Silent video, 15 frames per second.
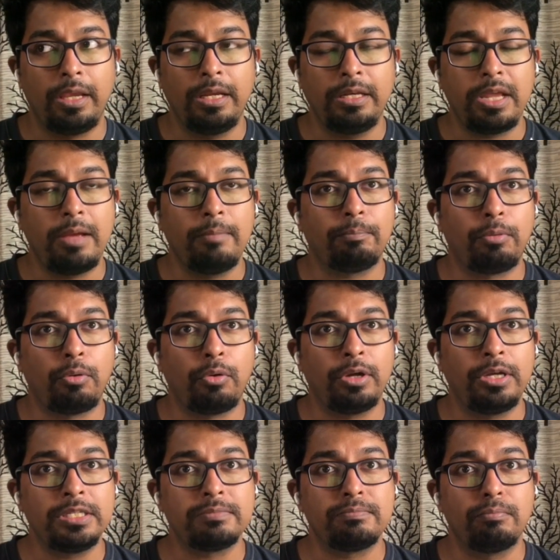It
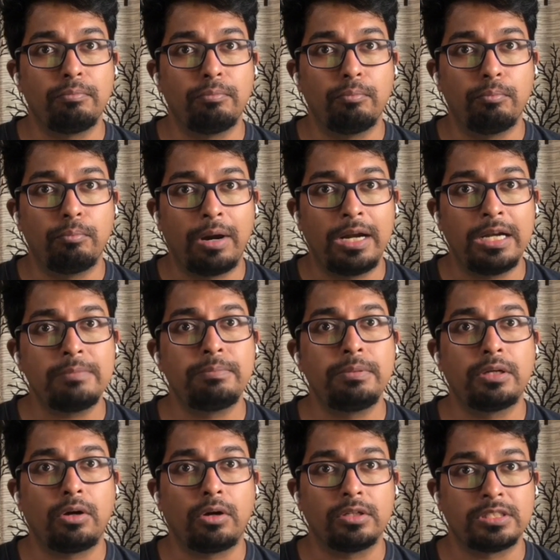employs
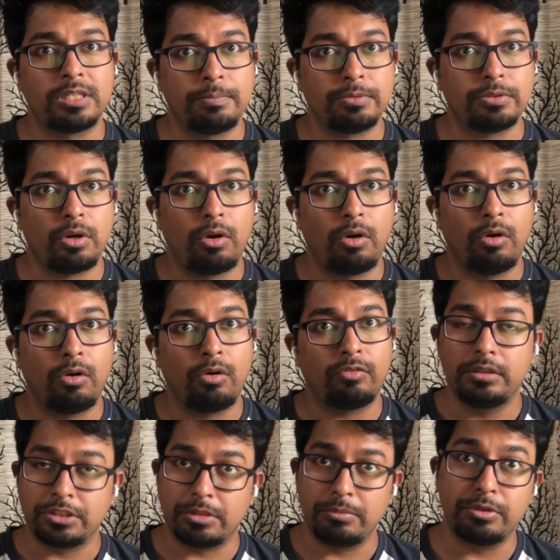multiple concepts of
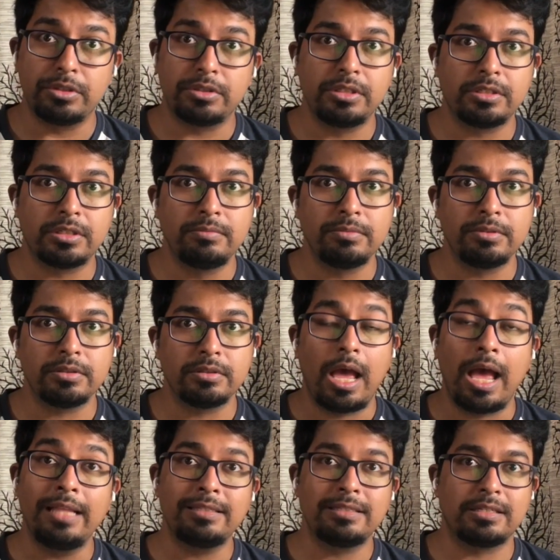distributed systems
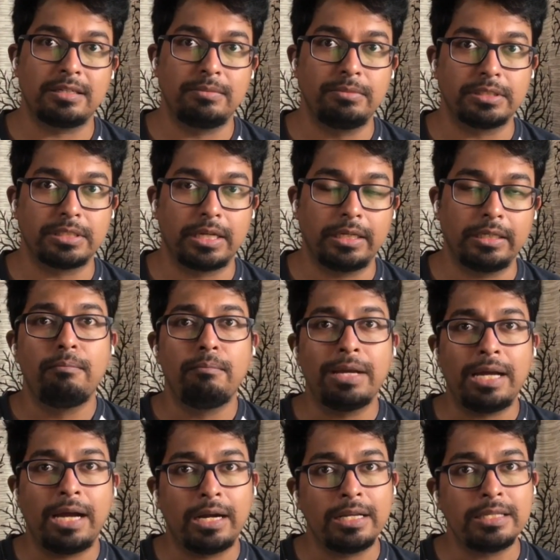and system design. By
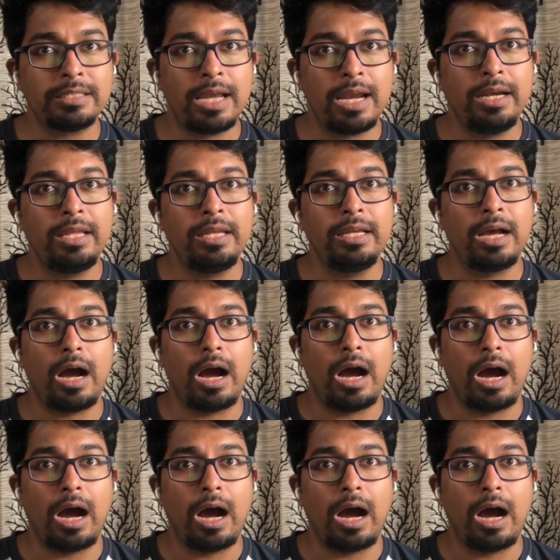understanding